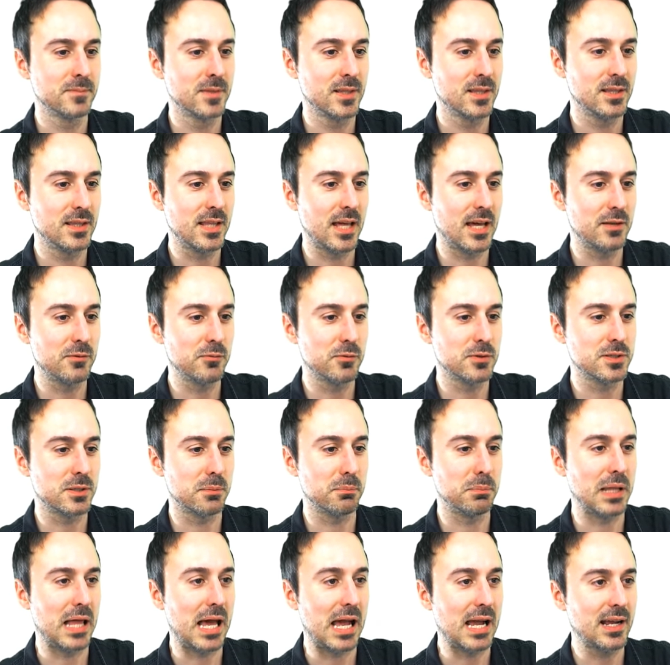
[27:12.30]
That was a
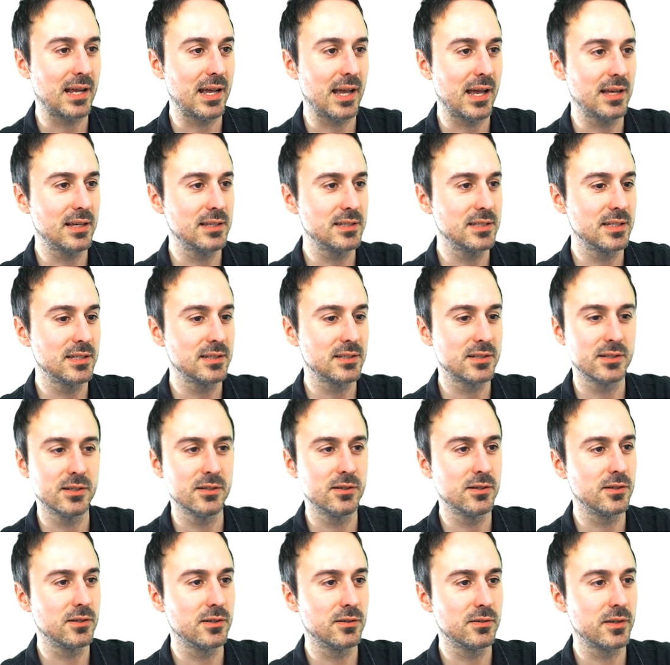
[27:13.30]
black accent?
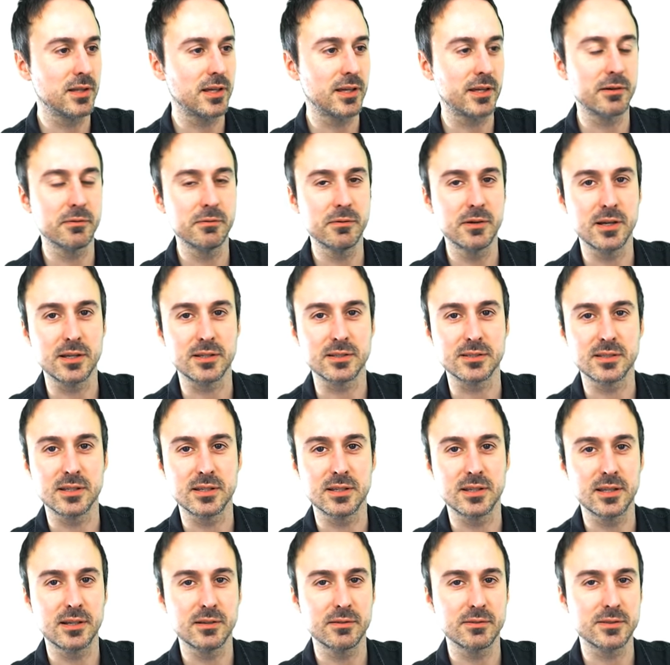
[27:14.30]
No, I don't think it was. I
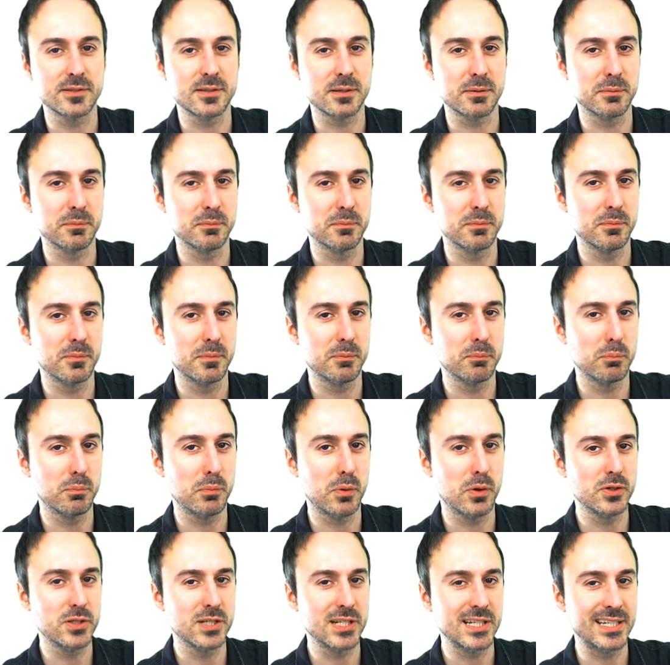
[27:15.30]
think it was a
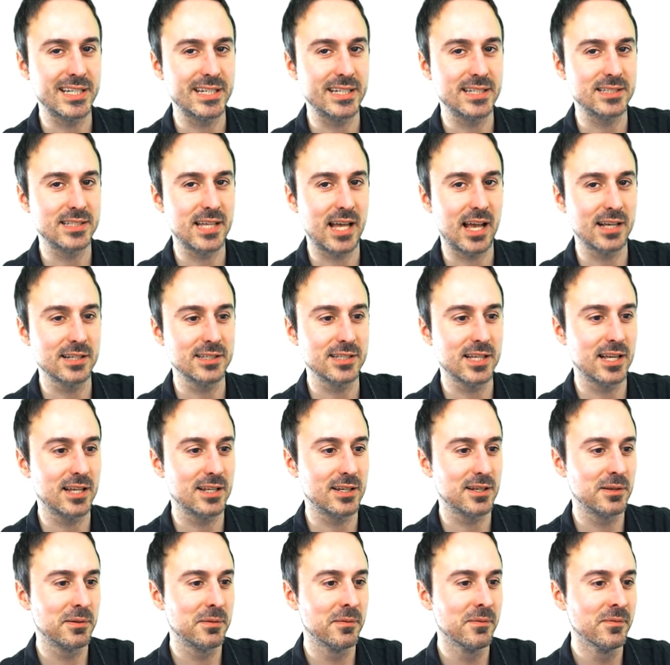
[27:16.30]
Portuguese
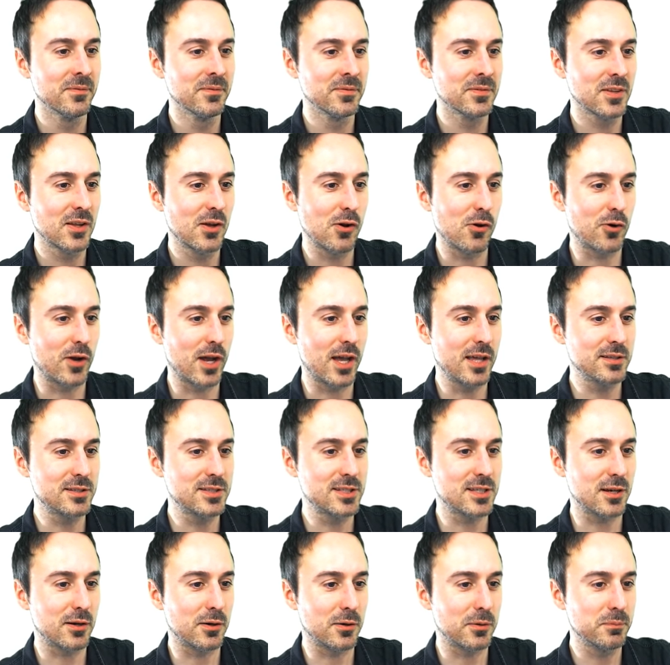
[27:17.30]
accent. Okay,
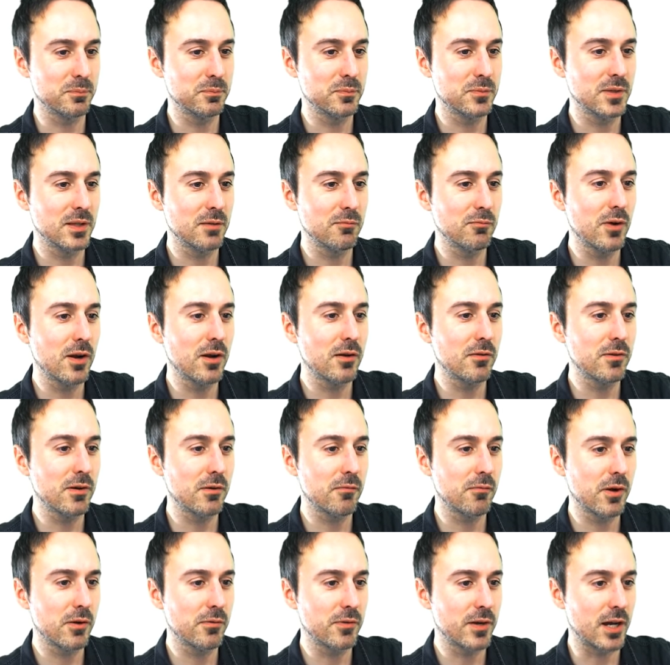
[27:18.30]
so where
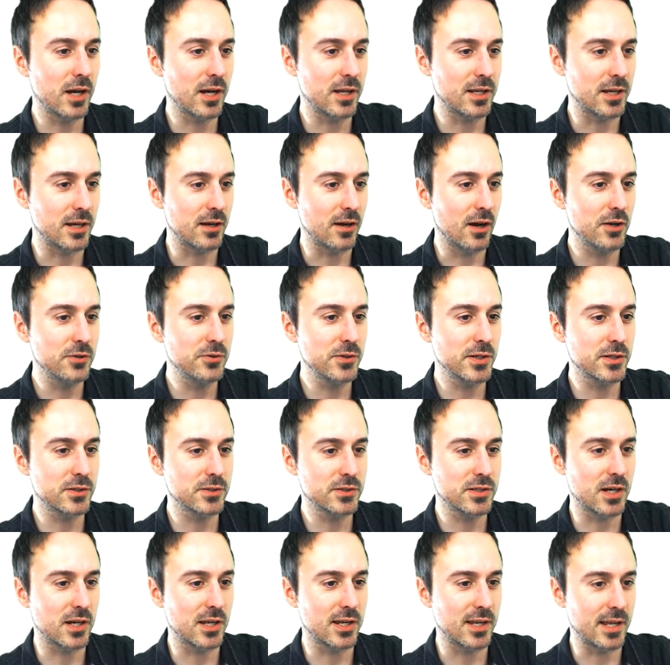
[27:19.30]
where we got here? Rodrigo's
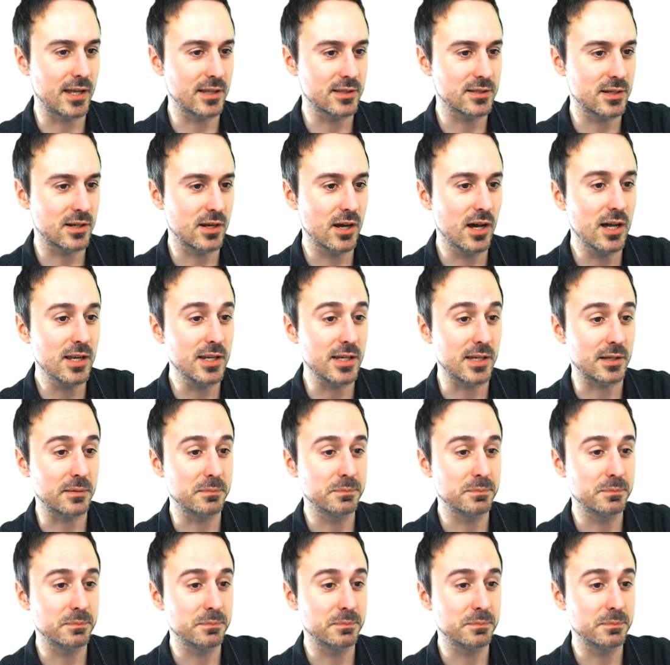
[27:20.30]
got an answer. Honey,